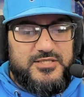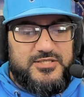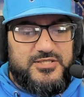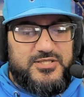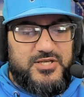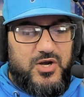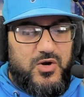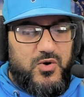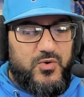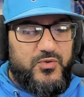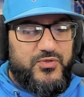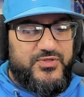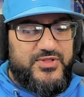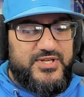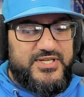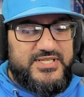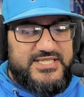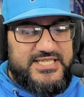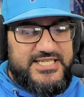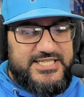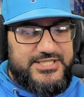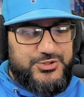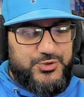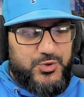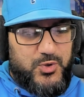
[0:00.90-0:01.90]
So the
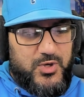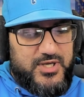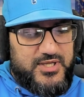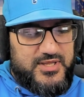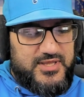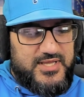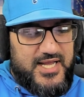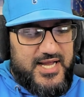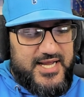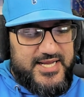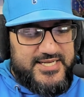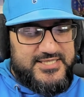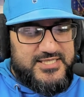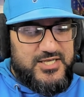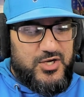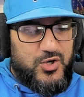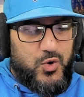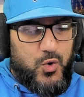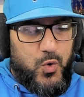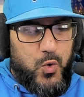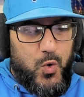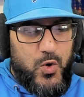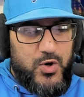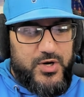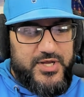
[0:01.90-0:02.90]
Detroit Lions,
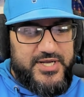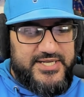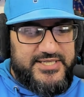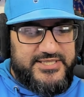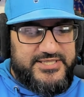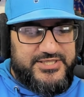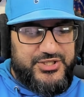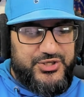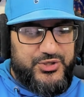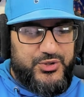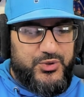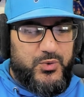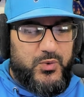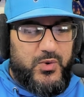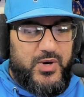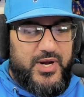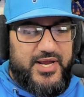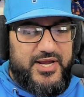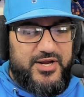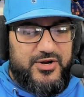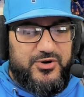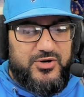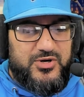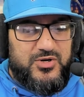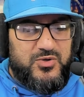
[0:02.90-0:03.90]
according to
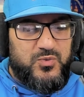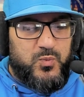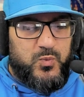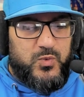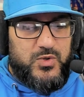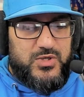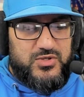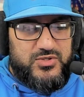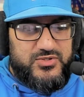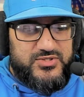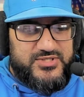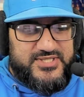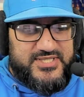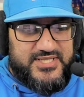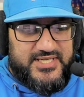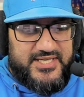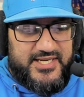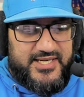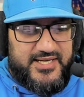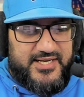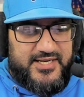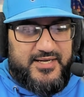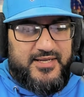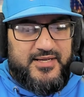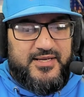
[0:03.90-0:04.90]
Aaron
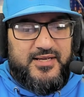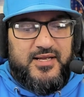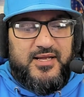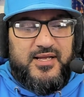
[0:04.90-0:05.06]
Wilson,